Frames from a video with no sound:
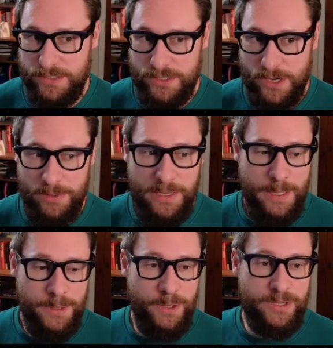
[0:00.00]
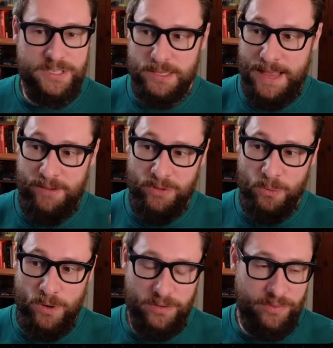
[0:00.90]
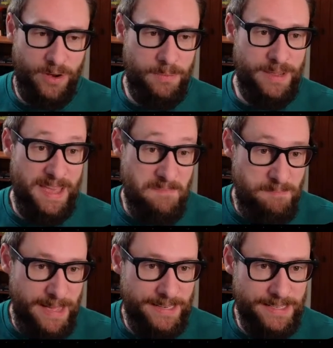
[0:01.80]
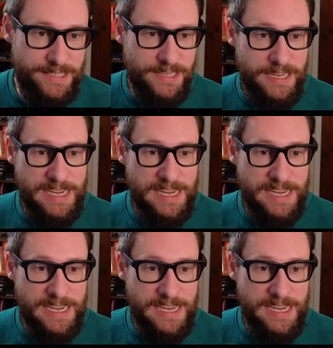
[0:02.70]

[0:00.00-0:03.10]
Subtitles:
So you can still have your workflow, but embedded